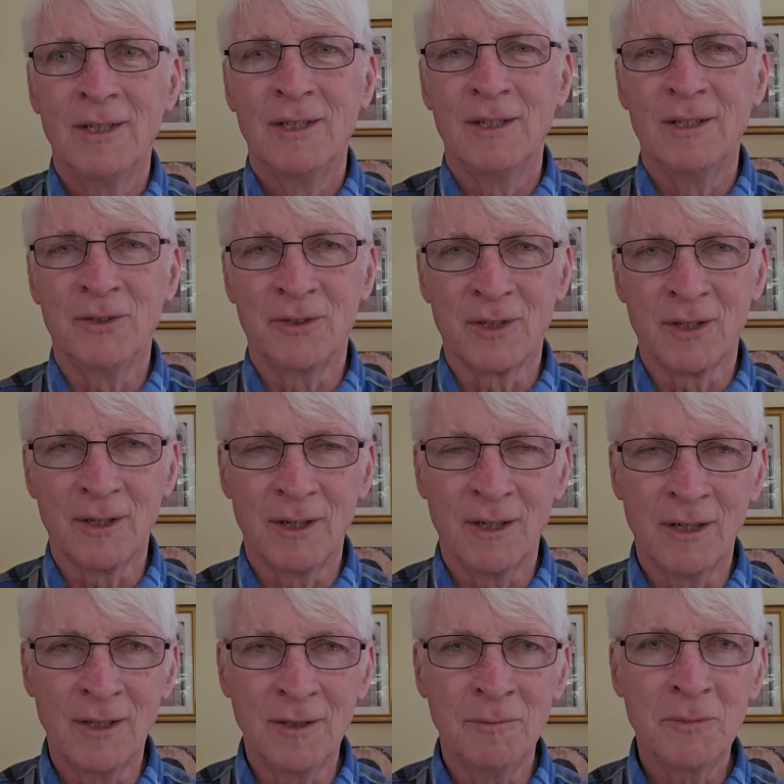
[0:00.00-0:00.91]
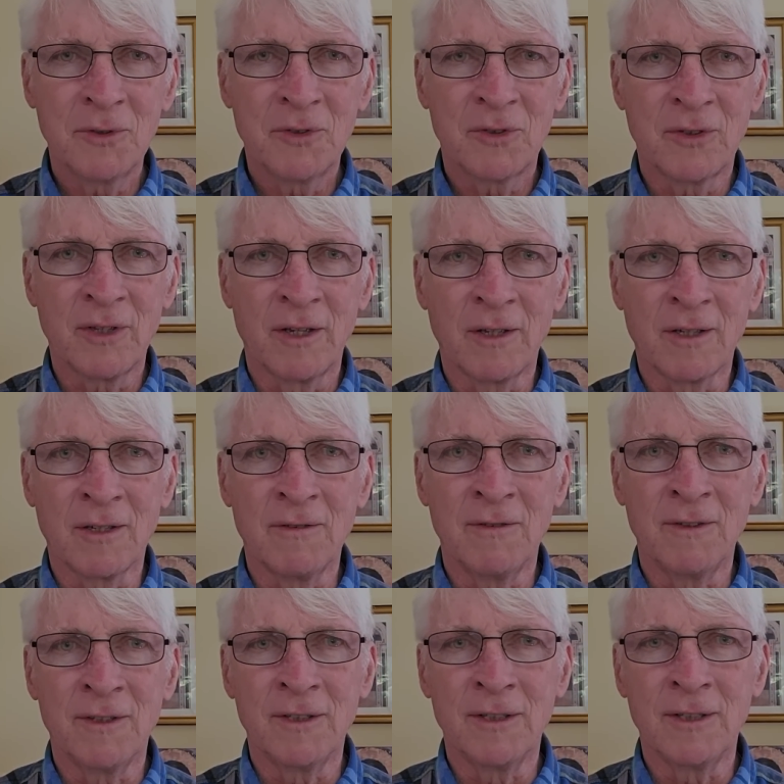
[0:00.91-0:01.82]
is to
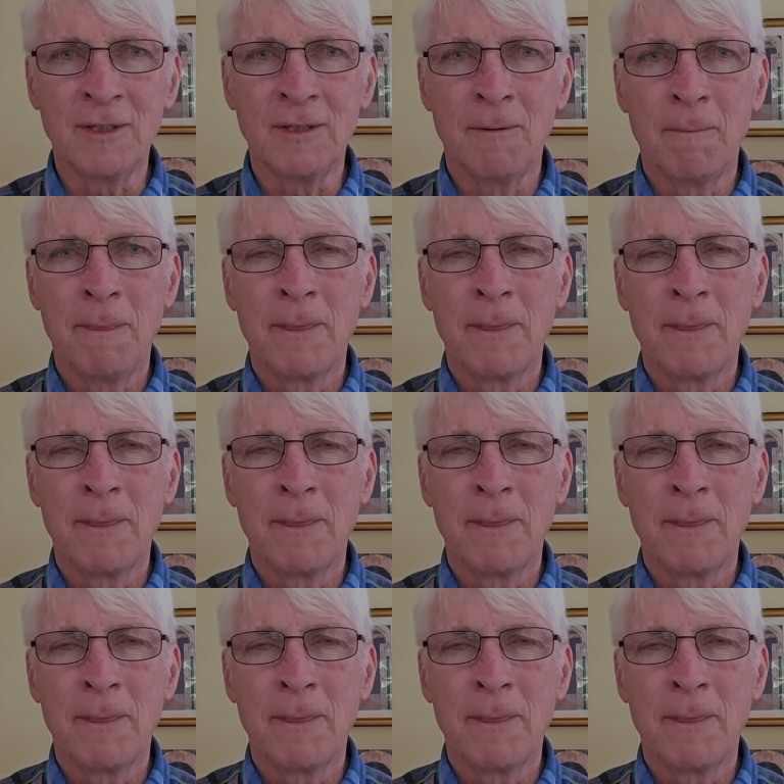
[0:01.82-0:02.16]
unmistakably,